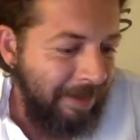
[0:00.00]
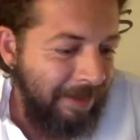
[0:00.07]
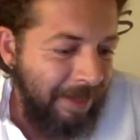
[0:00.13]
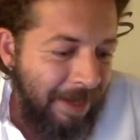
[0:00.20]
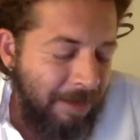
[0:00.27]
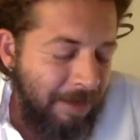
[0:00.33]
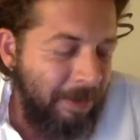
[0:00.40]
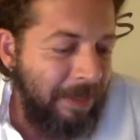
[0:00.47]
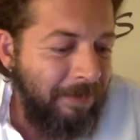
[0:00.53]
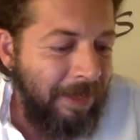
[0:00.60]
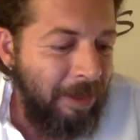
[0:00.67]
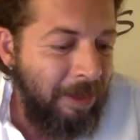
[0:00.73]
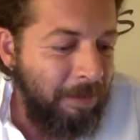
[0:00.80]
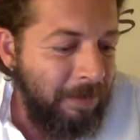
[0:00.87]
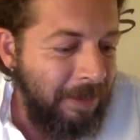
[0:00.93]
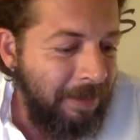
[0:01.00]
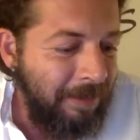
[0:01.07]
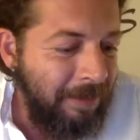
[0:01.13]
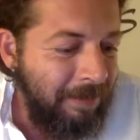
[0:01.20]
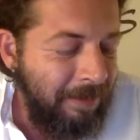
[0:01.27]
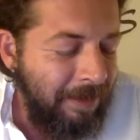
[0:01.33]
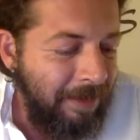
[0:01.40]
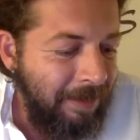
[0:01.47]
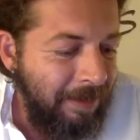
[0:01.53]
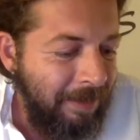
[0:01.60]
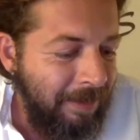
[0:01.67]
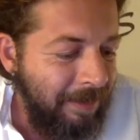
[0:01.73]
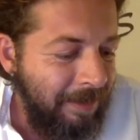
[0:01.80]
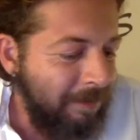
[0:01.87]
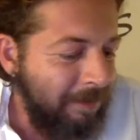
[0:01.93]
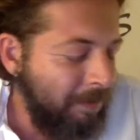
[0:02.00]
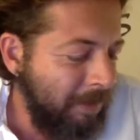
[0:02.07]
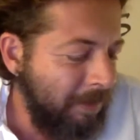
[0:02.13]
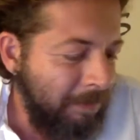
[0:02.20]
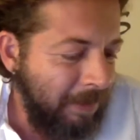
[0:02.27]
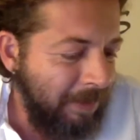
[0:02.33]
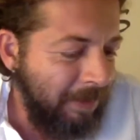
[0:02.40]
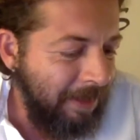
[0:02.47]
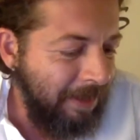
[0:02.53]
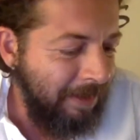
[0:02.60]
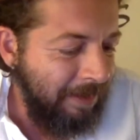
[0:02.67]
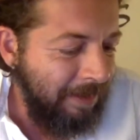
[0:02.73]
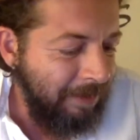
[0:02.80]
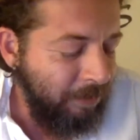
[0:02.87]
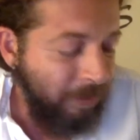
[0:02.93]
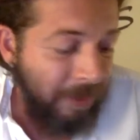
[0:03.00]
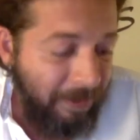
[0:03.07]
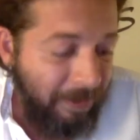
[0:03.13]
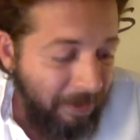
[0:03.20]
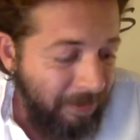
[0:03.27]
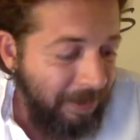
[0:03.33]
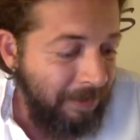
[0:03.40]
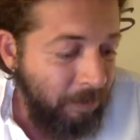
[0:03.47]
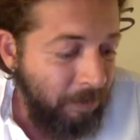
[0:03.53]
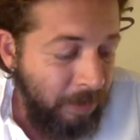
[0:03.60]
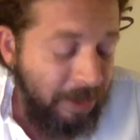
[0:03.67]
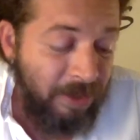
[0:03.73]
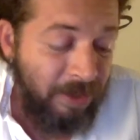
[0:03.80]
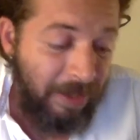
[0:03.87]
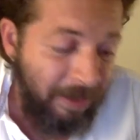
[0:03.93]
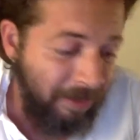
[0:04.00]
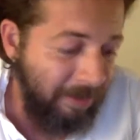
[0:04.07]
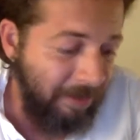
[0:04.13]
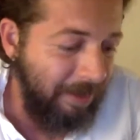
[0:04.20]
we developed with Maria together, and we share